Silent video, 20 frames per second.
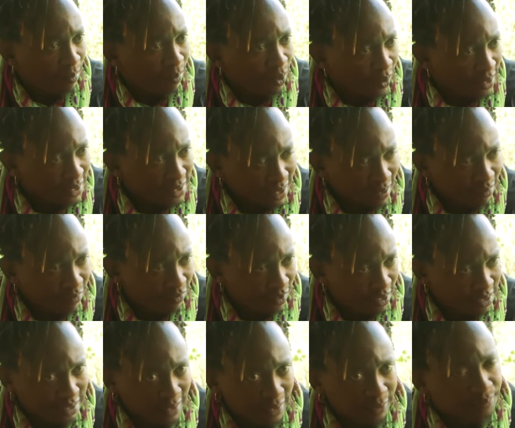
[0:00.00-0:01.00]
Remember one time,
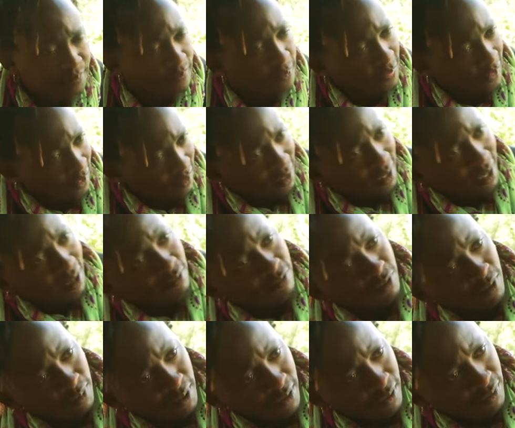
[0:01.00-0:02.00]
Victor, they come from the